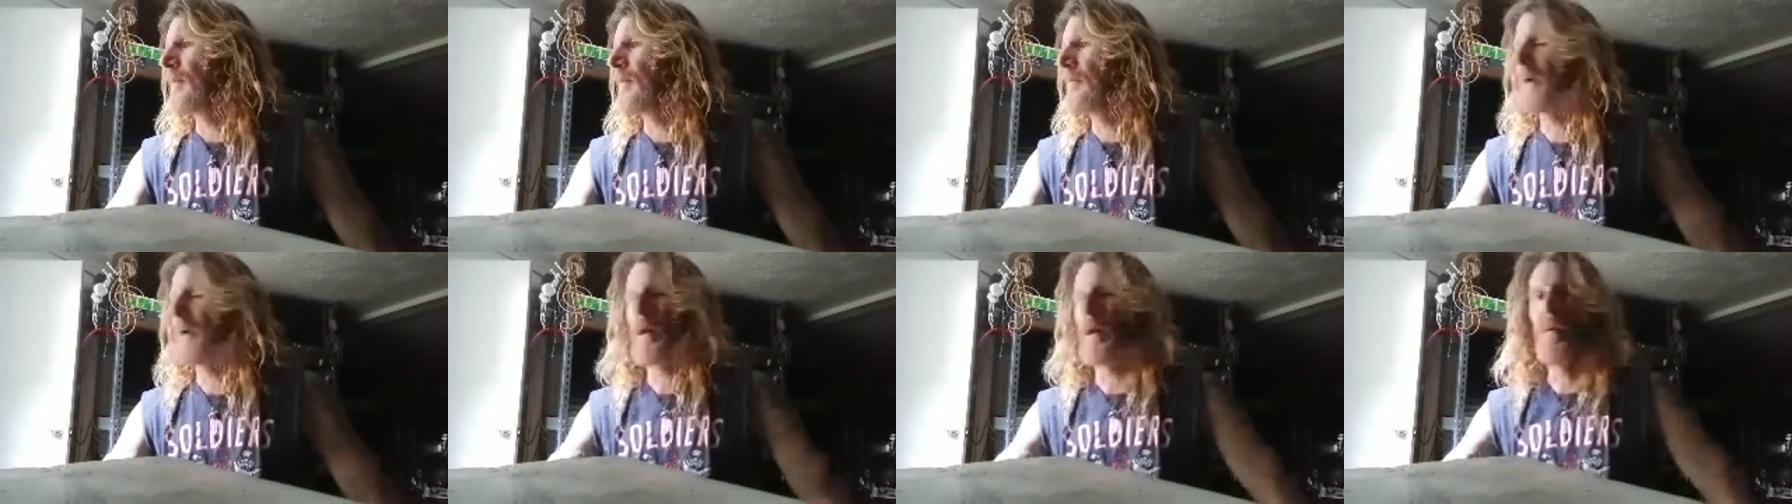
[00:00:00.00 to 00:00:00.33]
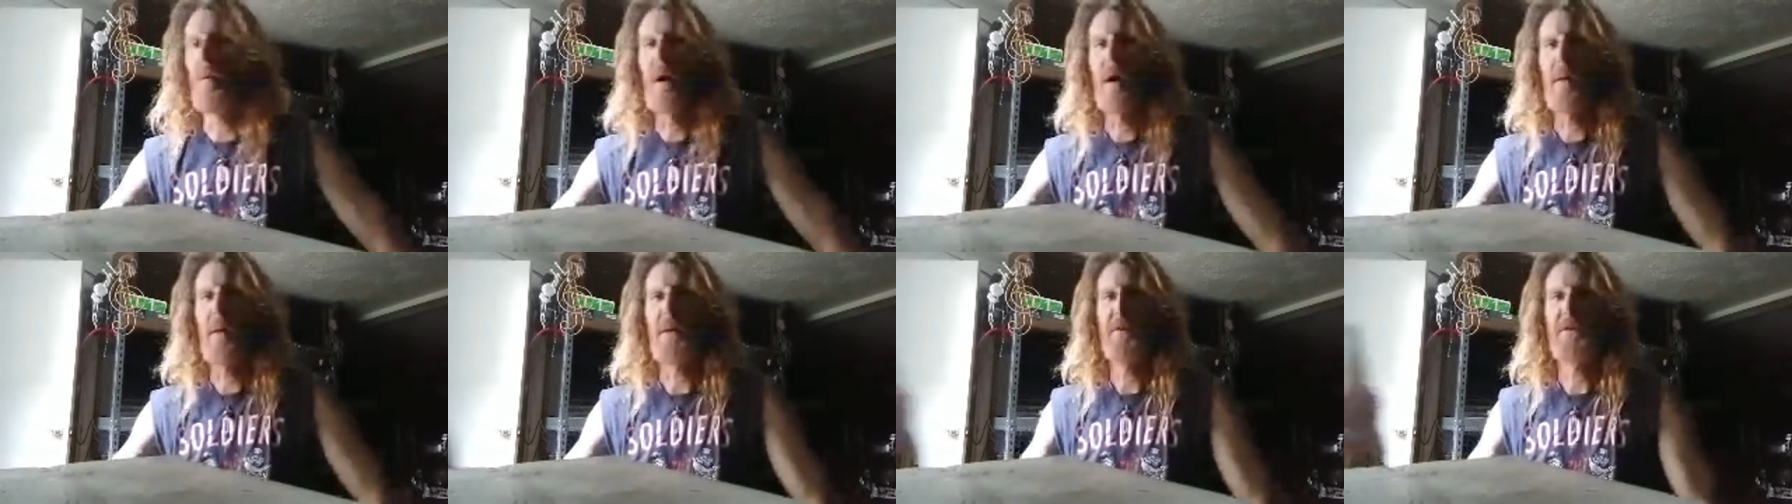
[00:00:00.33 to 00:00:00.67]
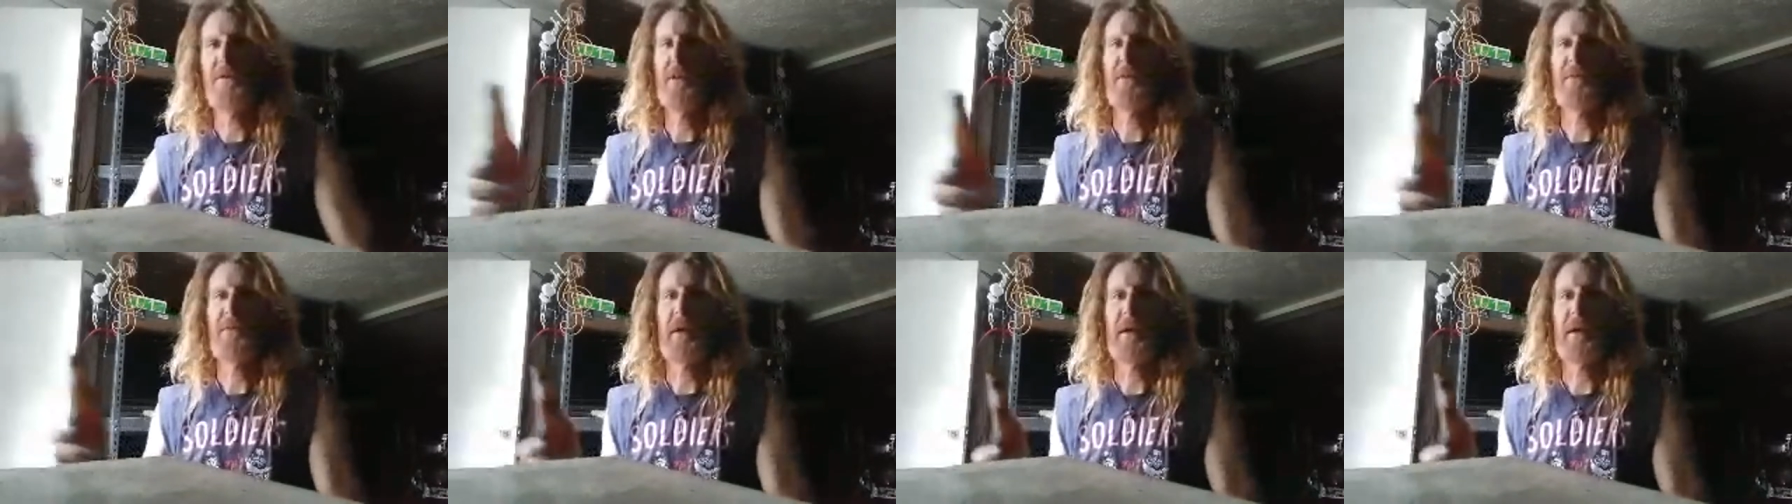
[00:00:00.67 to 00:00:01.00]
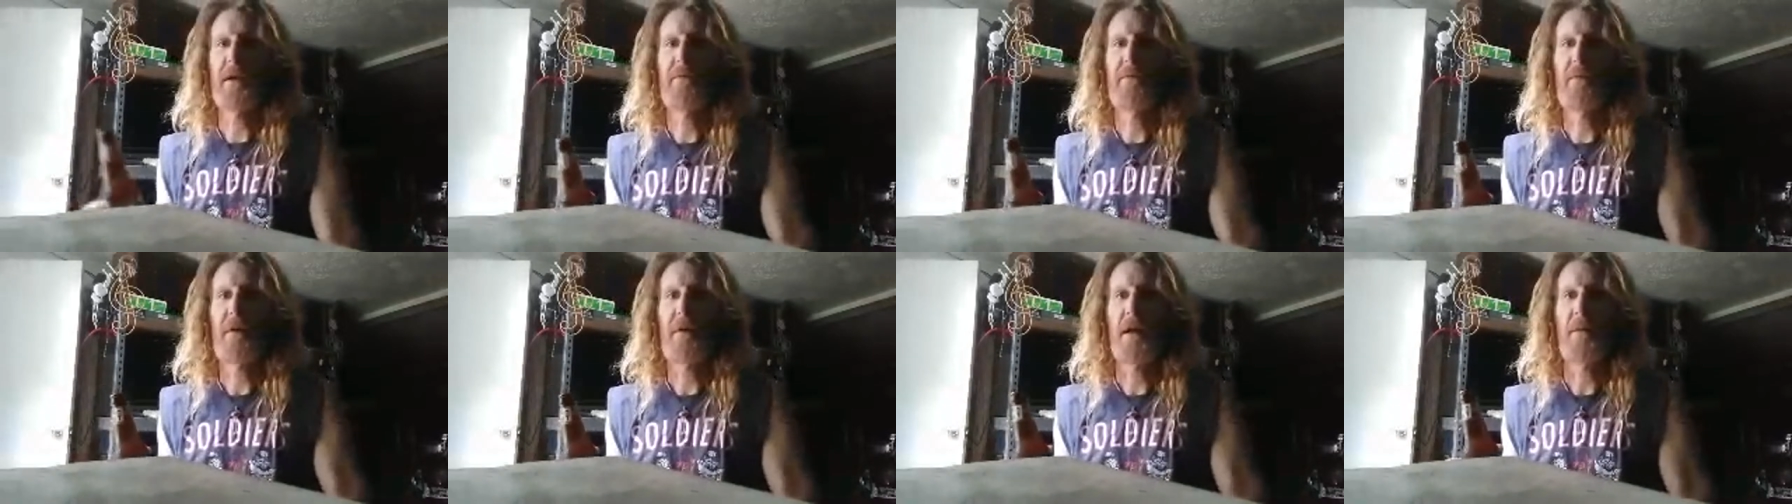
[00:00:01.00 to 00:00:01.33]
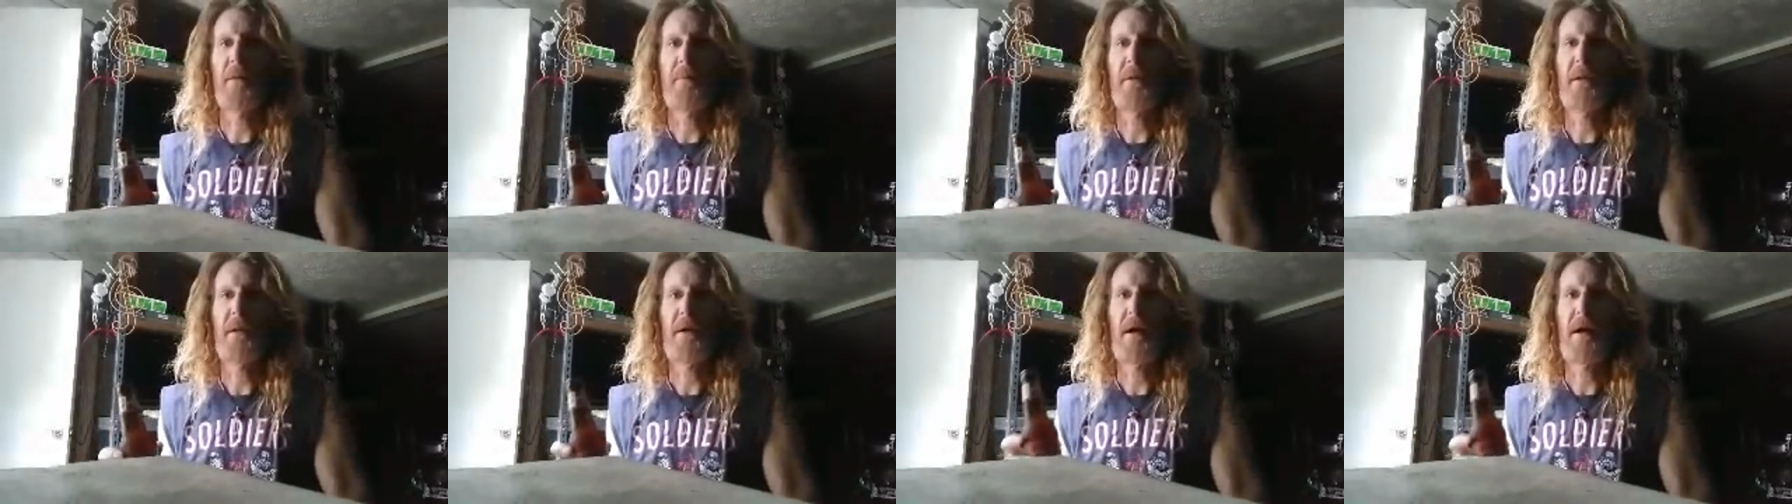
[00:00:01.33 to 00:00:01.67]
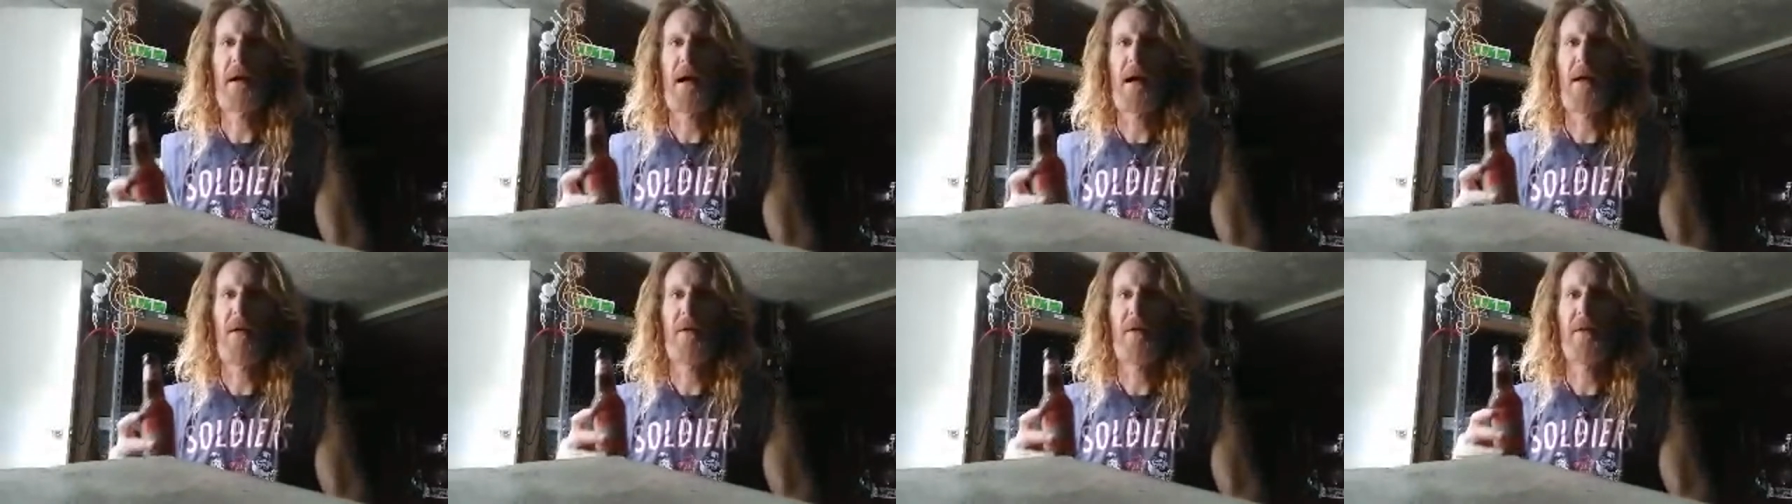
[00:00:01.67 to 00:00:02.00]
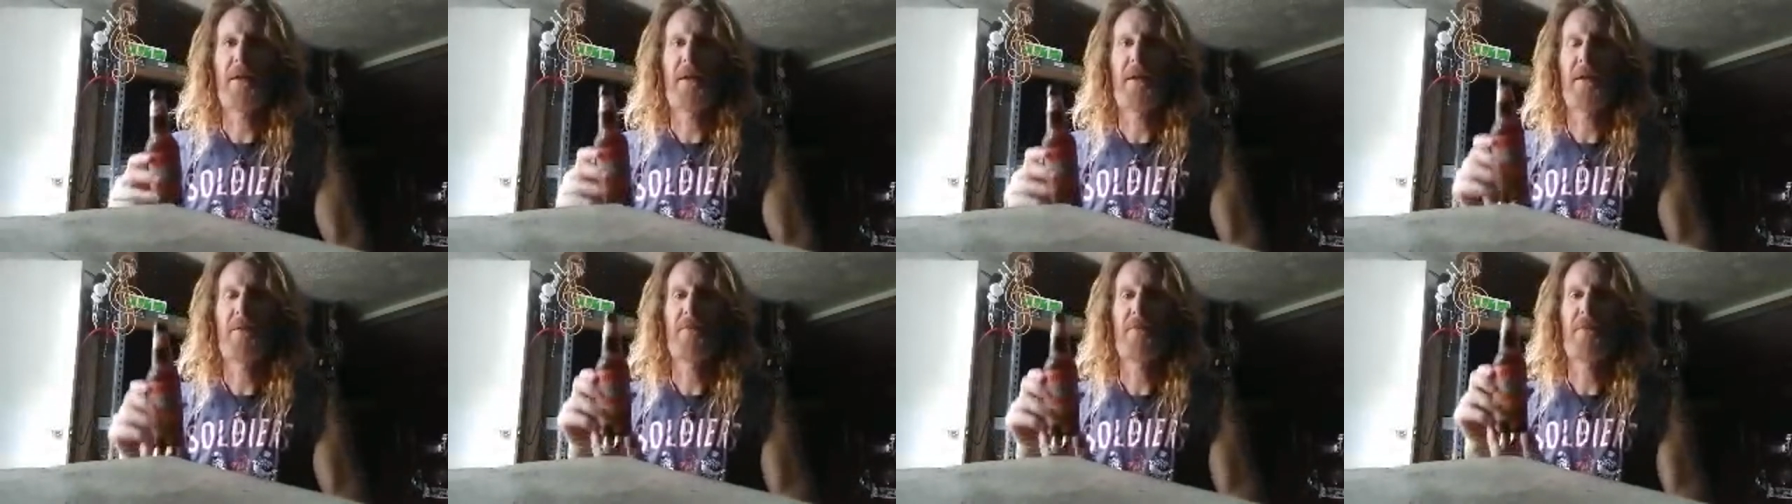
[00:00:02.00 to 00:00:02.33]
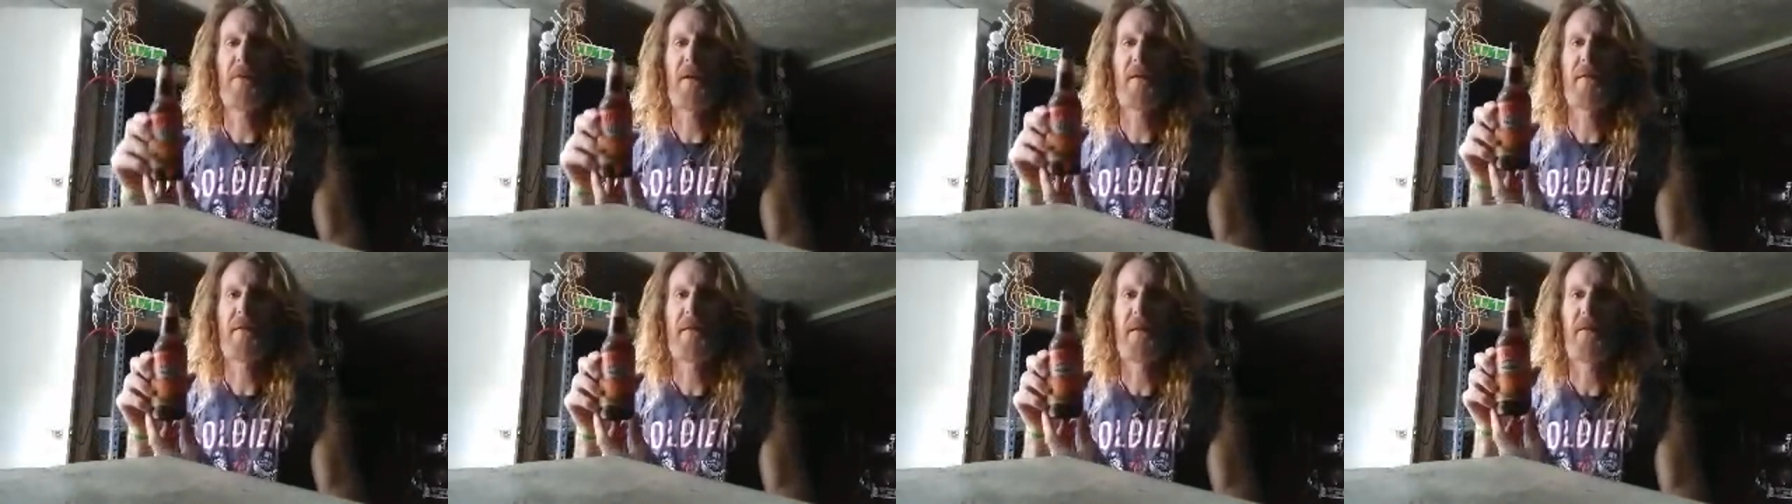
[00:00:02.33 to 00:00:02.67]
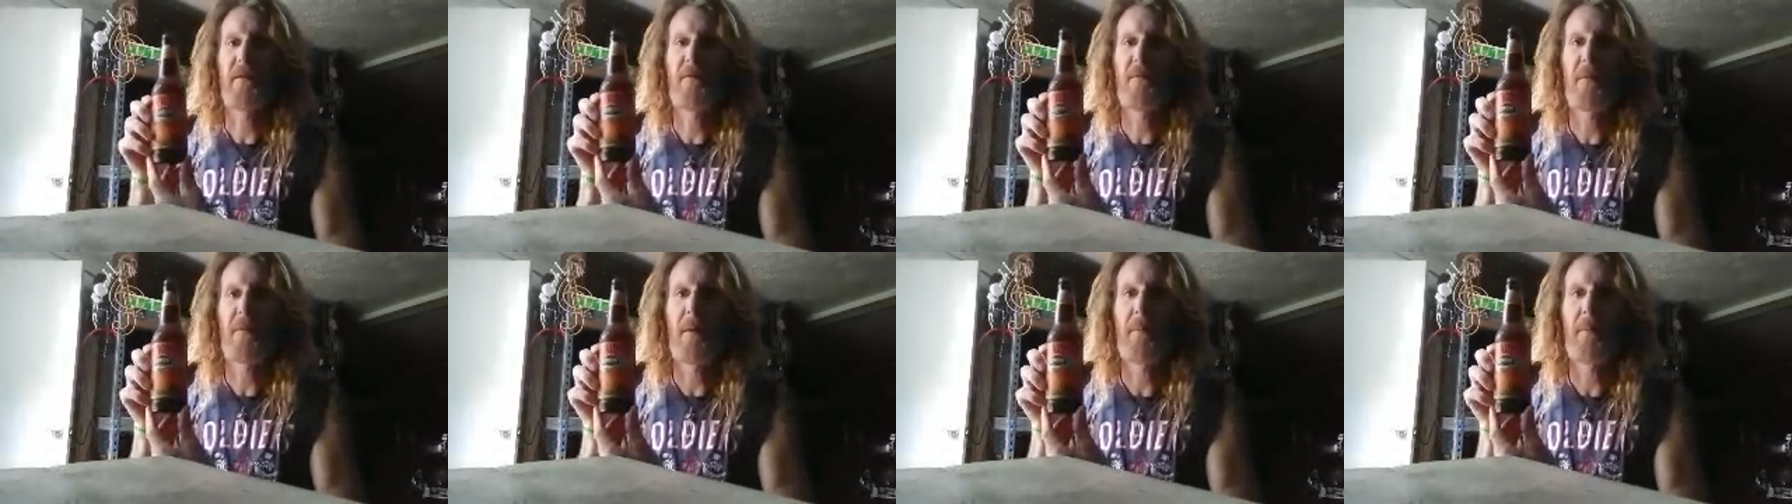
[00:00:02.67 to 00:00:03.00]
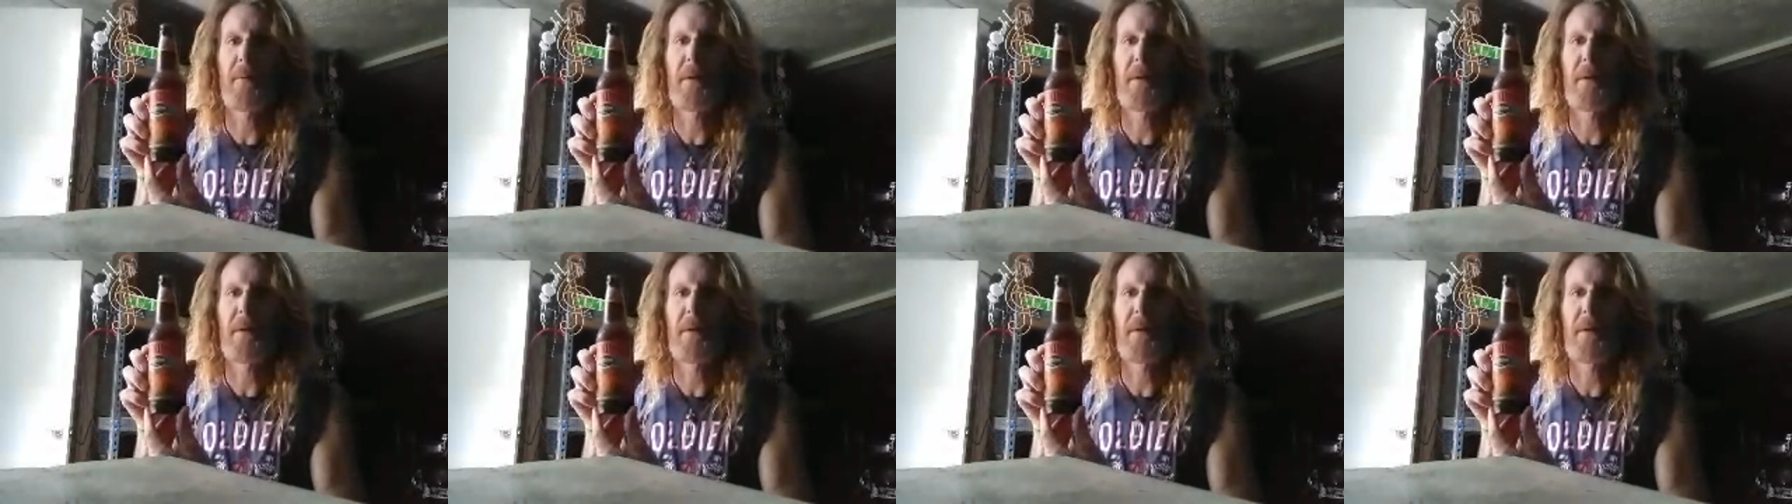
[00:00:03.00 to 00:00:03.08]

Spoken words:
I wanted to see if I could find me a holiday festive